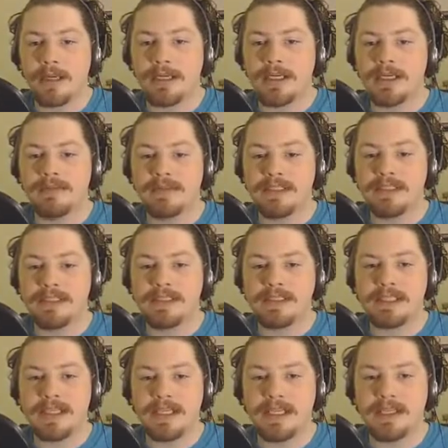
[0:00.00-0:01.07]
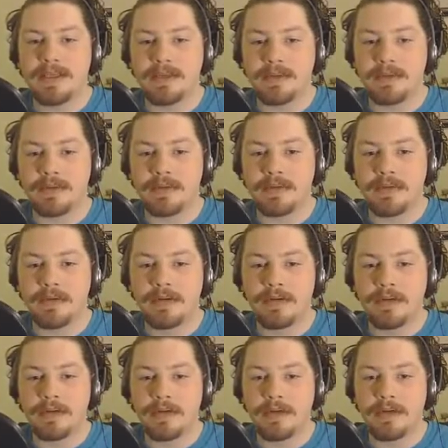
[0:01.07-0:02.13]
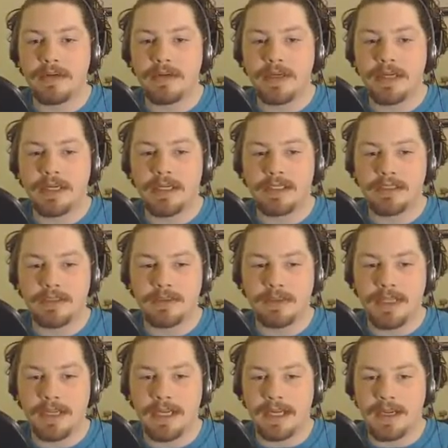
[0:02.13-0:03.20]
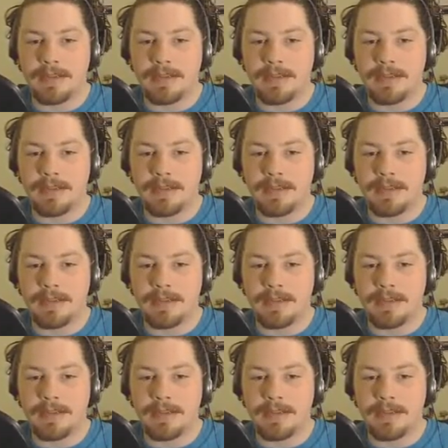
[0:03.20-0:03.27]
I didn't even see you. It's okay.